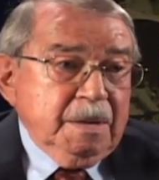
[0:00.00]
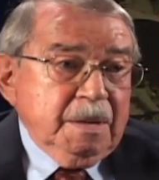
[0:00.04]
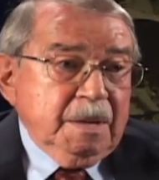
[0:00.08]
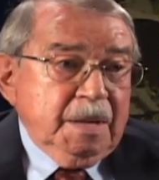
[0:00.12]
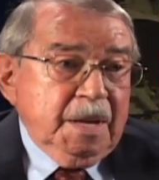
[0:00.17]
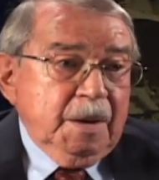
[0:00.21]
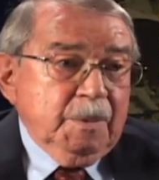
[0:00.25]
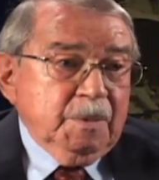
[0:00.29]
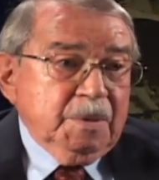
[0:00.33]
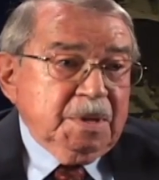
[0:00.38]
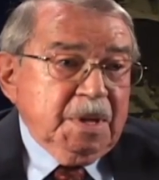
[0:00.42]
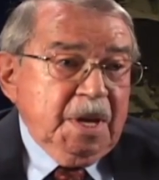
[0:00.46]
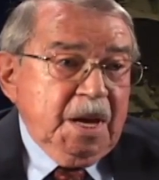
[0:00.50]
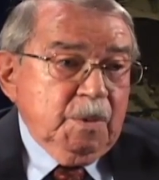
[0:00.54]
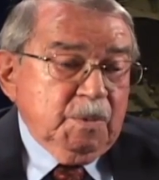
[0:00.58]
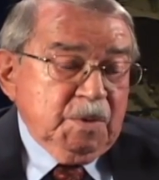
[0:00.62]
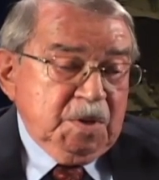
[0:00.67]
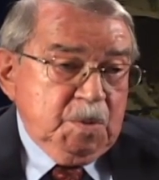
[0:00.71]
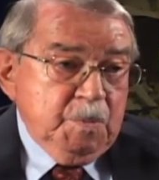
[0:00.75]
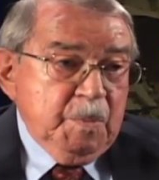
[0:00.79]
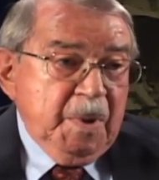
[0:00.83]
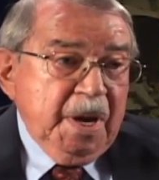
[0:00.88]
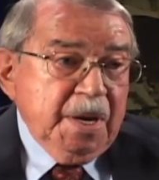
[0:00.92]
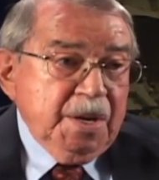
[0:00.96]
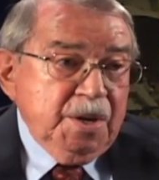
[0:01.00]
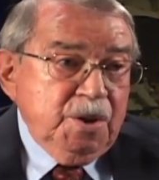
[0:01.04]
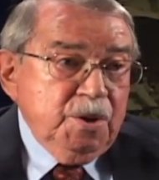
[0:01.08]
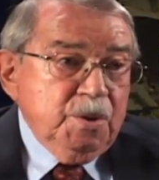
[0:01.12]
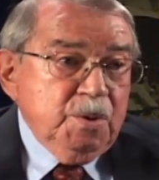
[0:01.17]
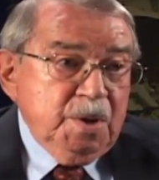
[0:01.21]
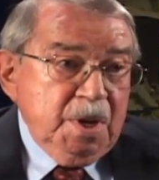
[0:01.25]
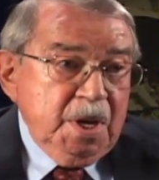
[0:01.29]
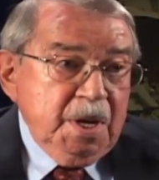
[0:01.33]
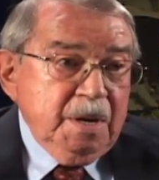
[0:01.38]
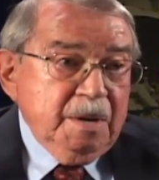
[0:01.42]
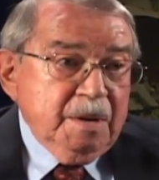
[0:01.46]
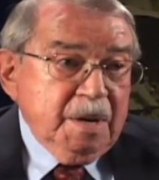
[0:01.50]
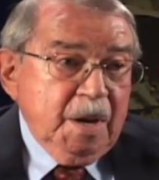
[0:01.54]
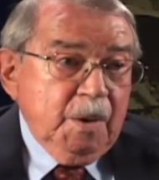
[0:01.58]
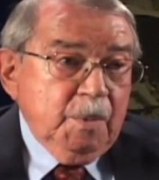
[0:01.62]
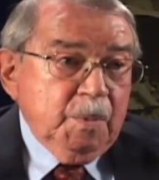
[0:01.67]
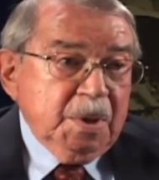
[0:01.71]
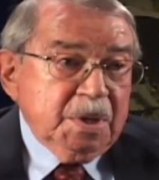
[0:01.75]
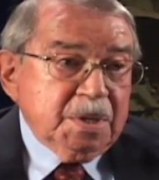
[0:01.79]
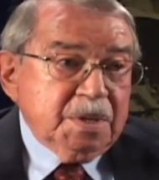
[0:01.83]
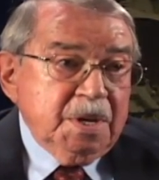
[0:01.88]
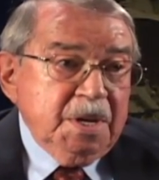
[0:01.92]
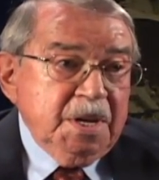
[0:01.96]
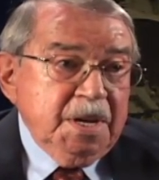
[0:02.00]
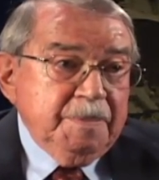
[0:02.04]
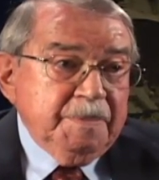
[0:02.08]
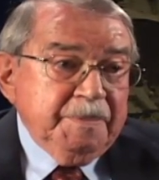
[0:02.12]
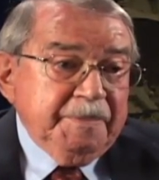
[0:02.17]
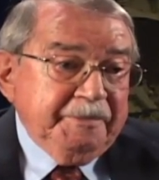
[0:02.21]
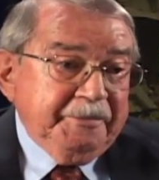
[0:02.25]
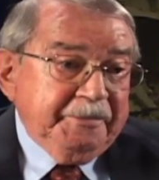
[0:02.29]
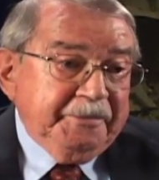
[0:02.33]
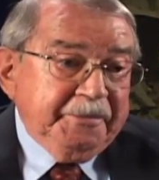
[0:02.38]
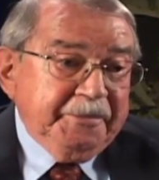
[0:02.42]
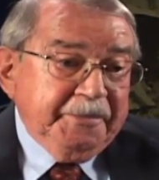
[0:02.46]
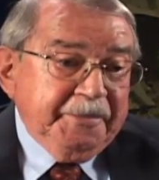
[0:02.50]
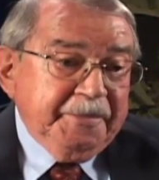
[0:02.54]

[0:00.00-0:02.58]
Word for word: That was, that was my duty. I wasn't even,